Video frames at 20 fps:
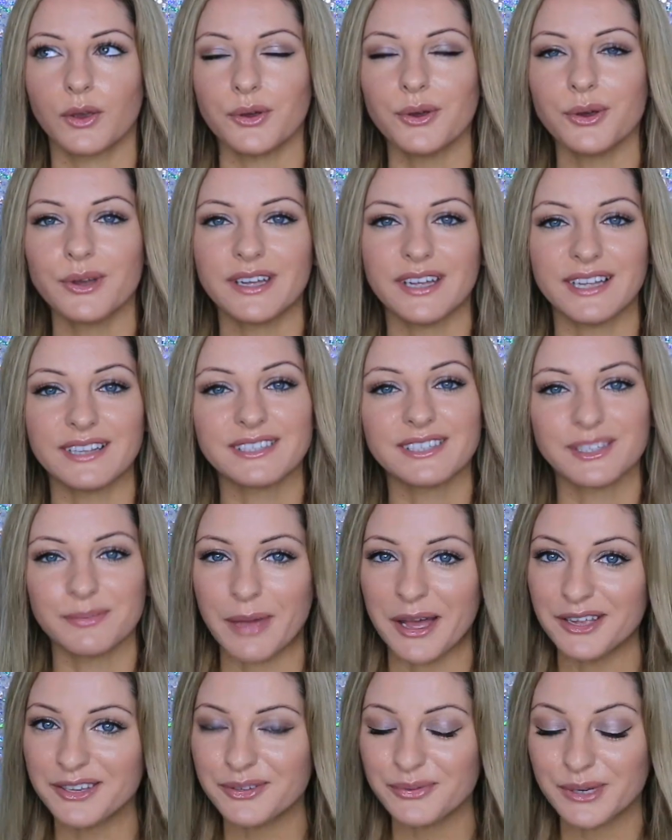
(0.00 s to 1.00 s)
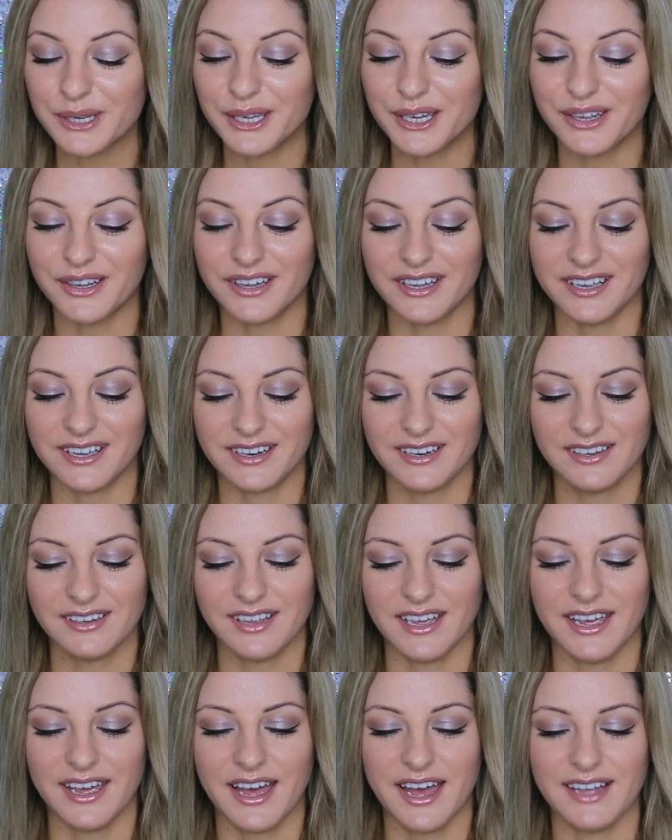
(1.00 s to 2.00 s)
Ooh, it smells really good. It
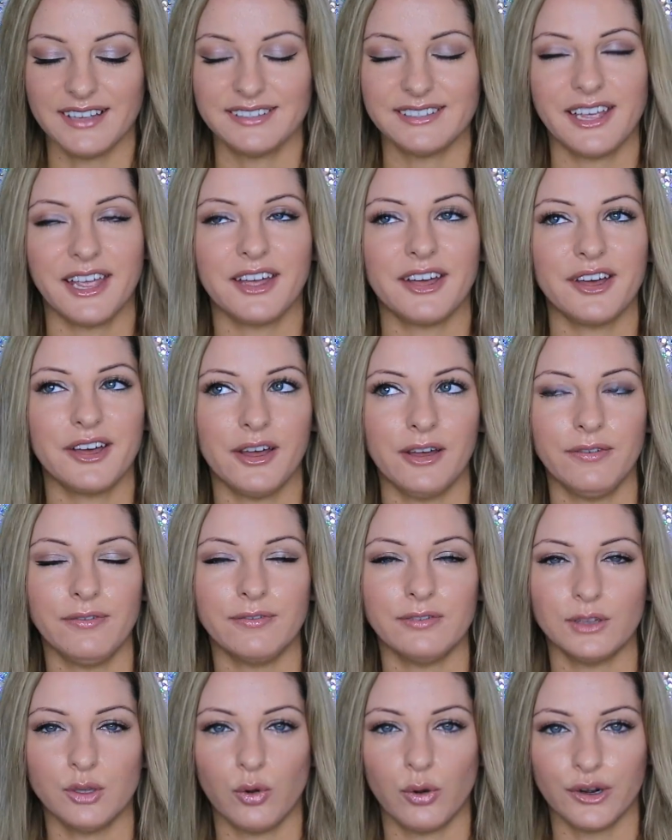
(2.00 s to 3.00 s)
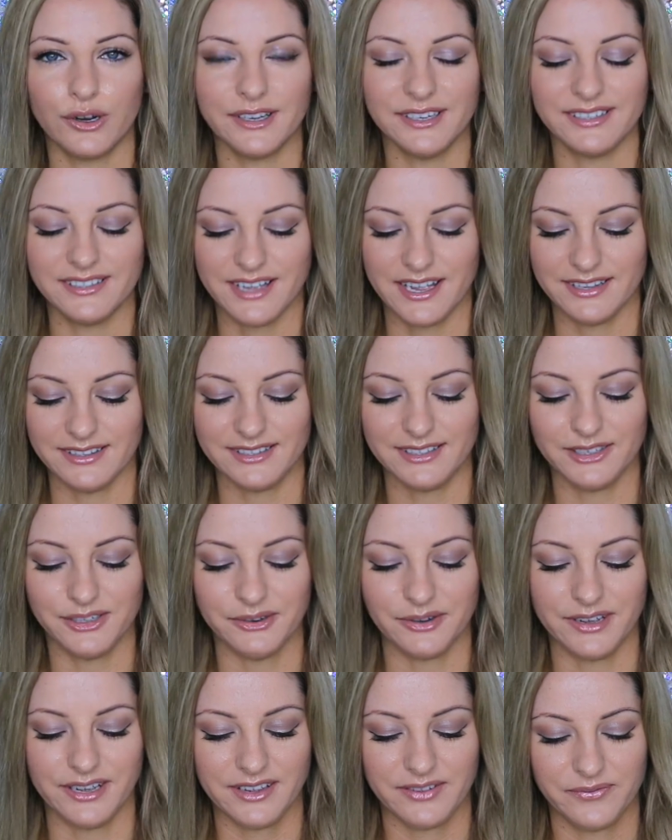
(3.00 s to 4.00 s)
has like a floral scent
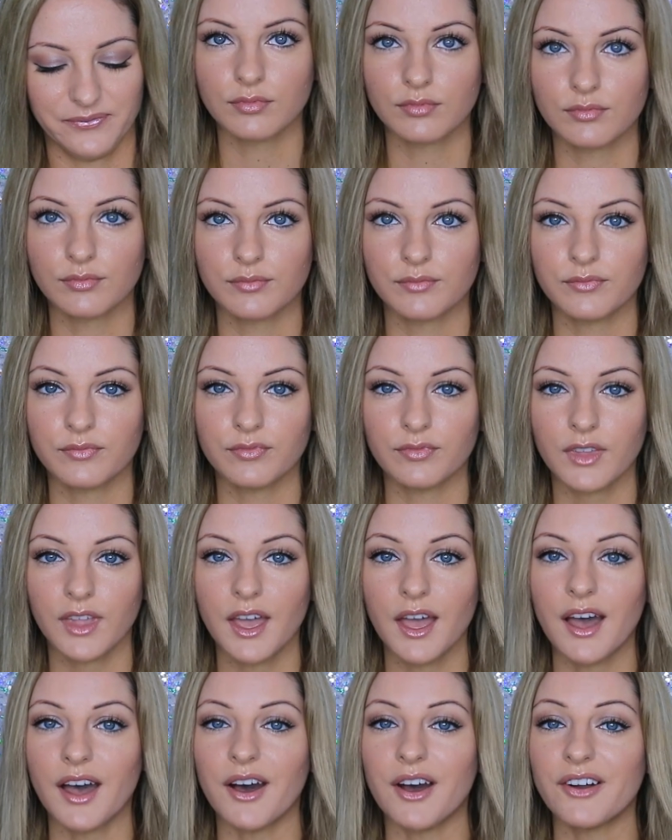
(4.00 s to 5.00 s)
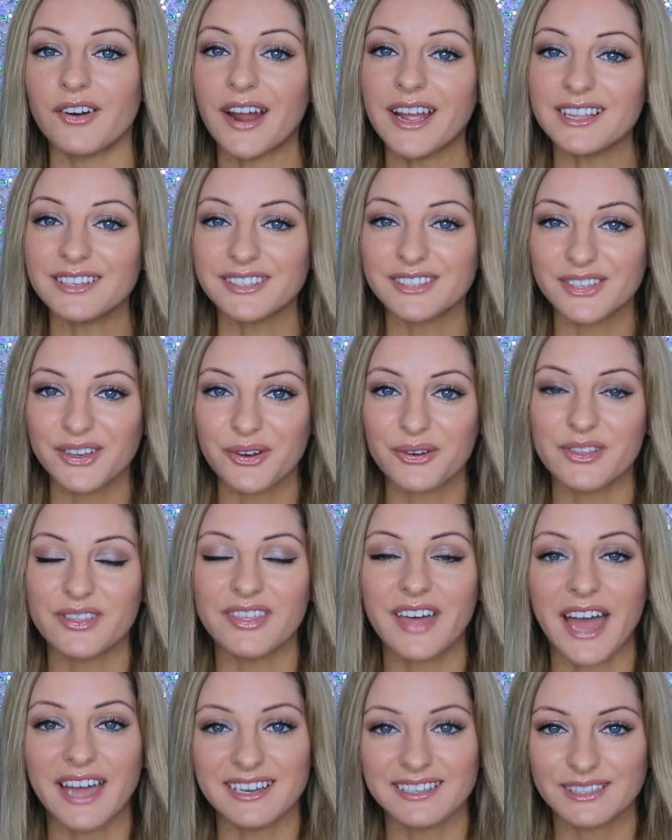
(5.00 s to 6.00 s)
to it. Alright, so
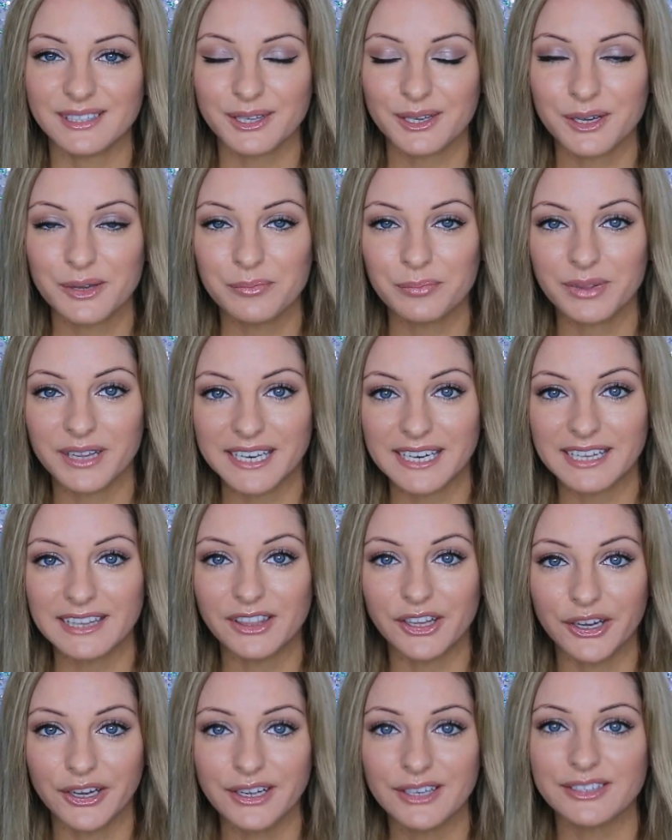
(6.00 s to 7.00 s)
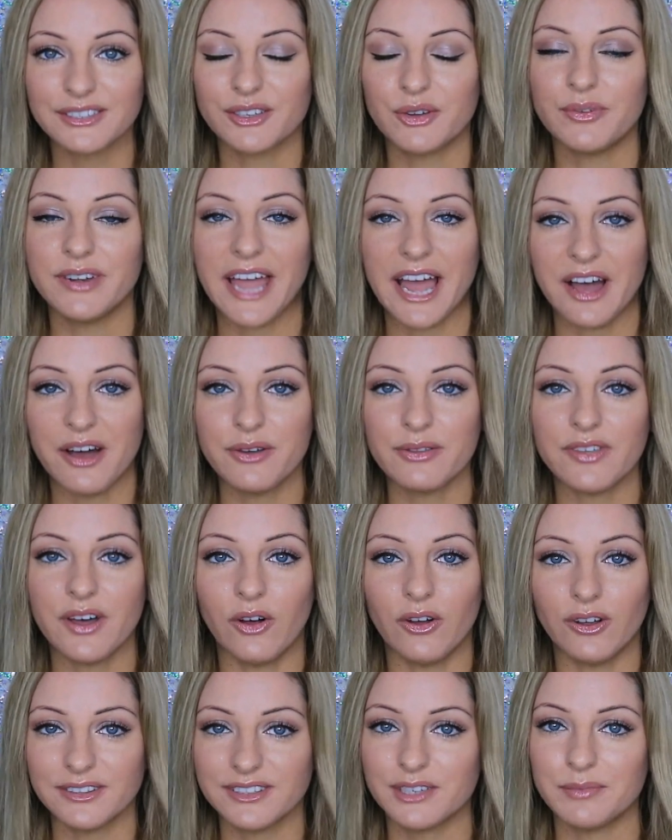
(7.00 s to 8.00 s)
that is the completed look. So now
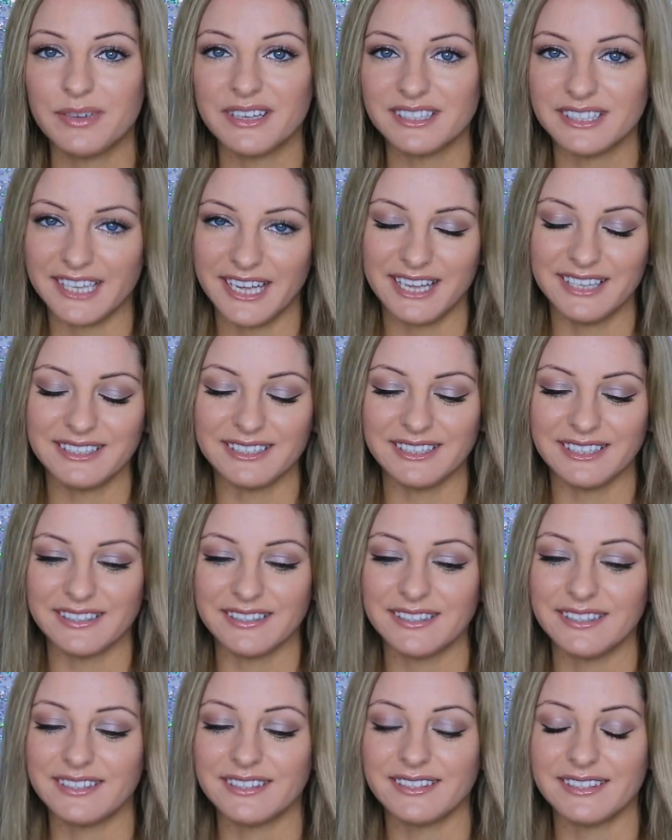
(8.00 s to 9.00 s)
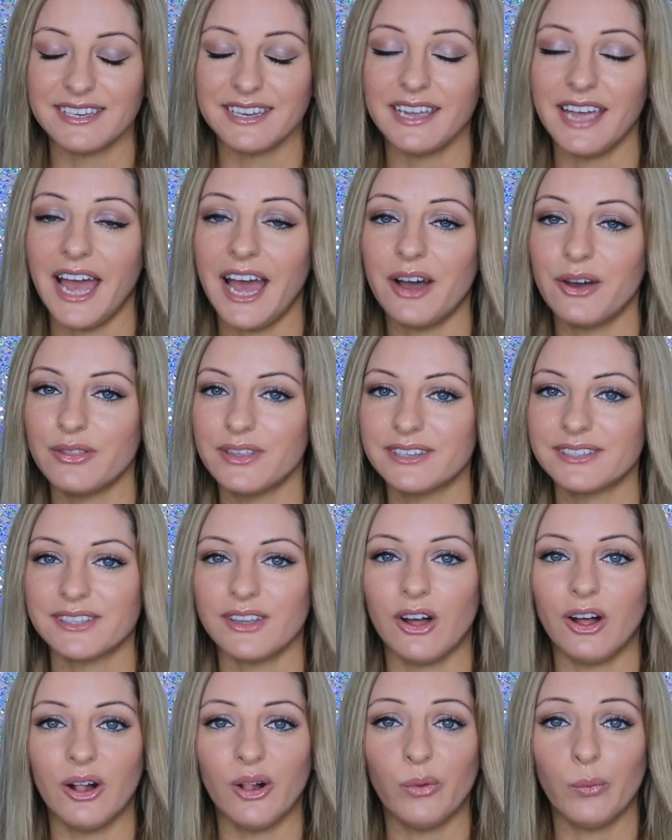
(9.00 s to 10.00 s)
the ultimate test is to see how this
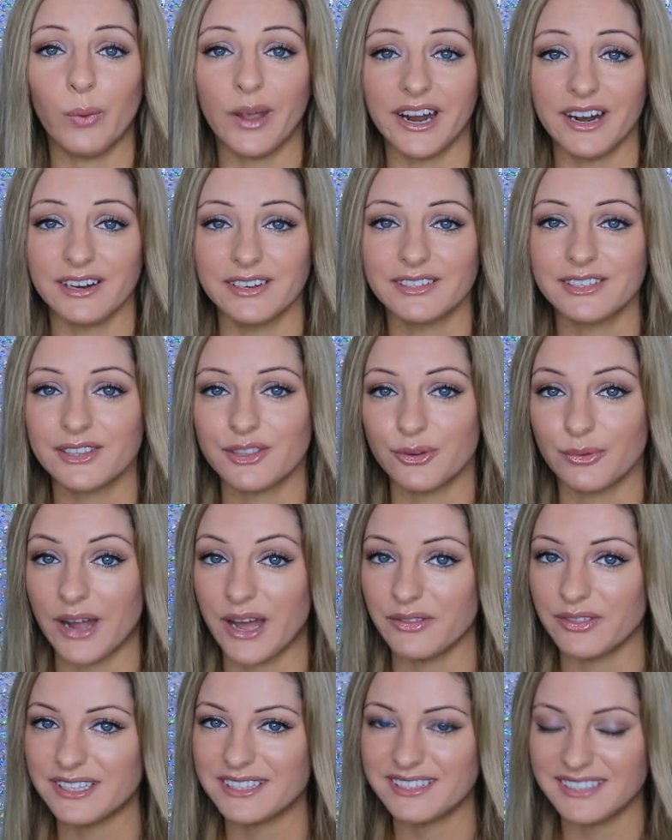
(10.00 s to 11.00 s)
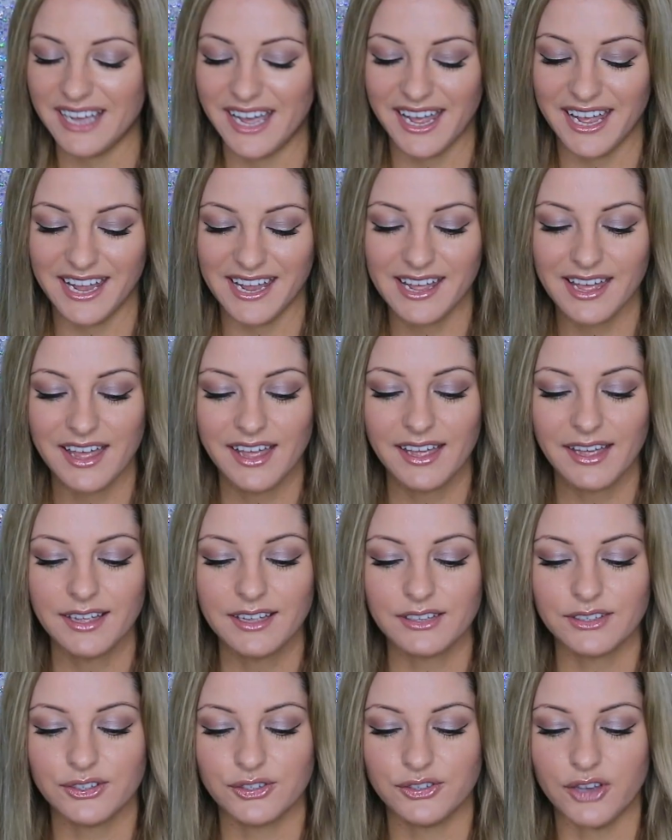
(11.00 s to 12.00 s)
all wears throughout the day.
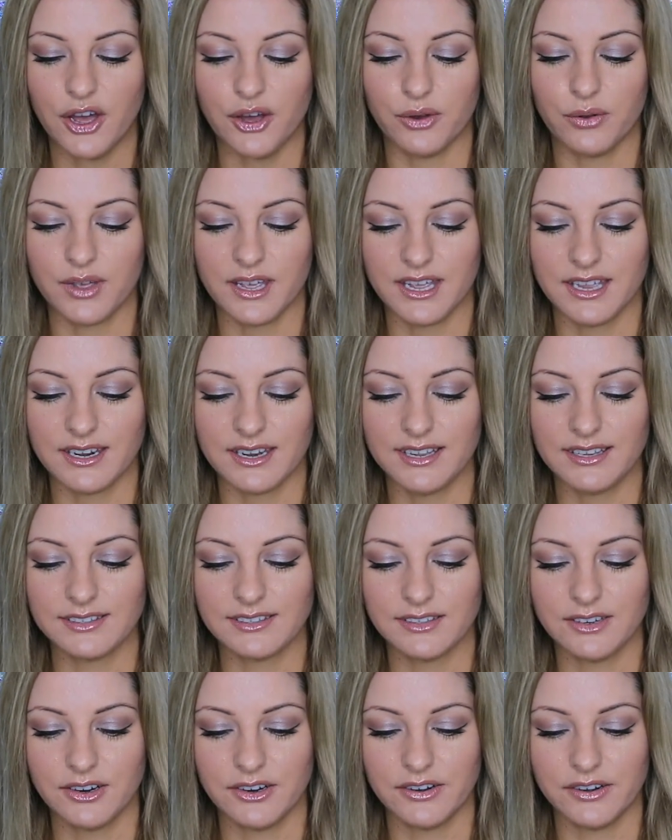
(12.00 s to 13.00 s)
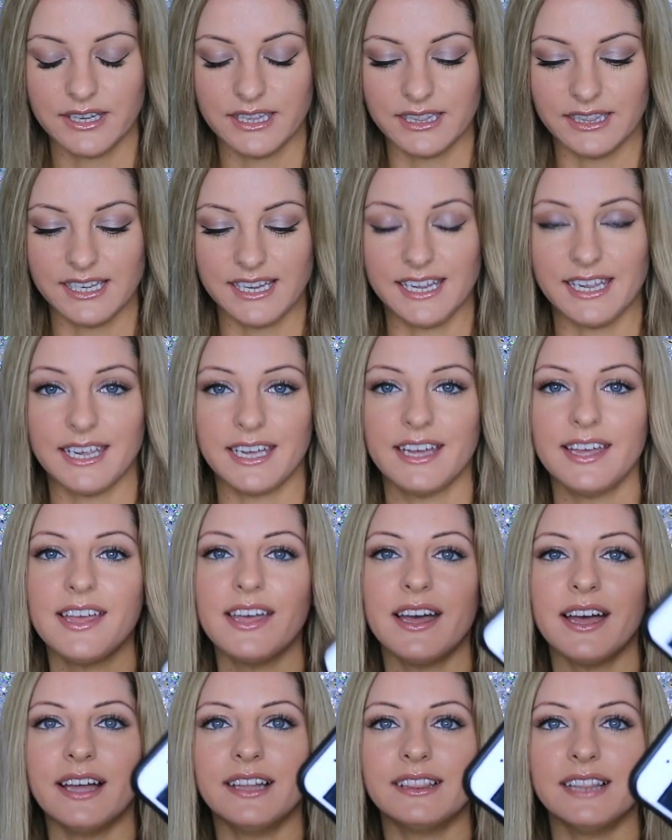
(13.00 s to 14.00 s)
So it is currently
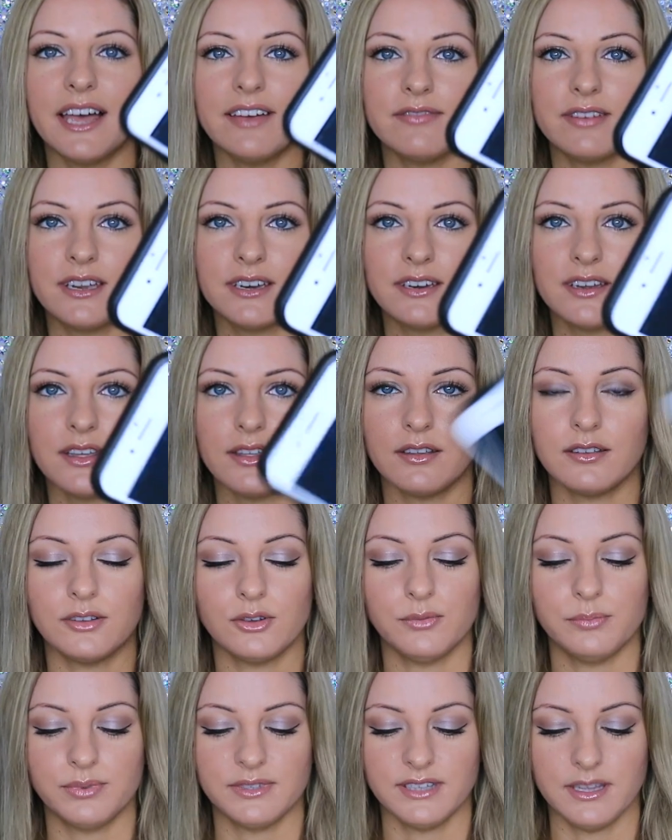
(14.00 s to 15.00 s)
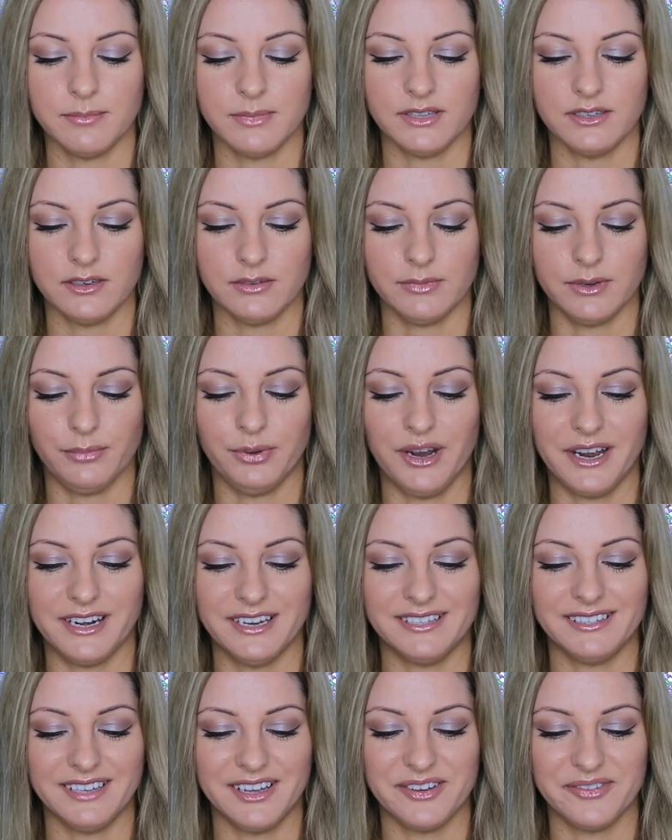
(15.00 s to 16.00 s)
oops, let me turn my
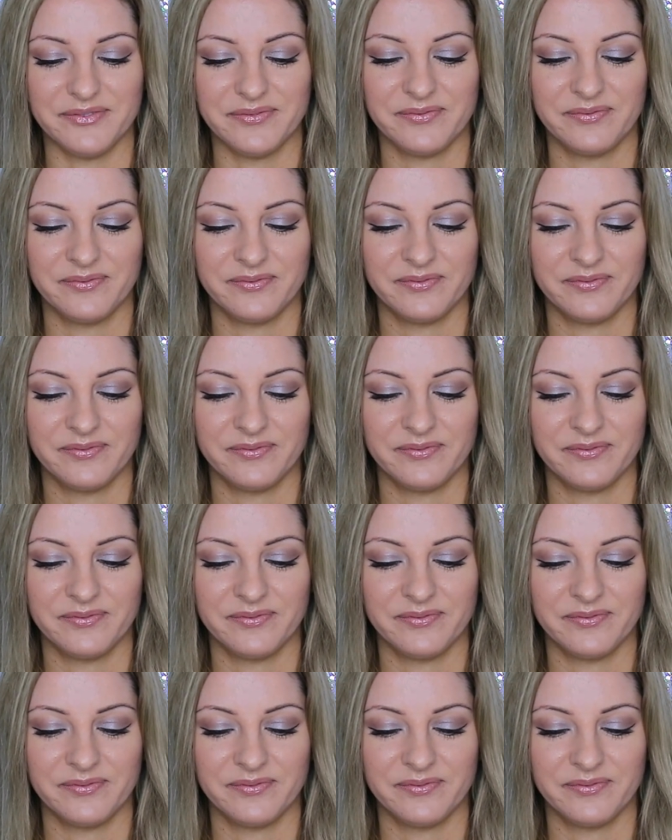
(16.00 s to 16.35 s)
brightness up.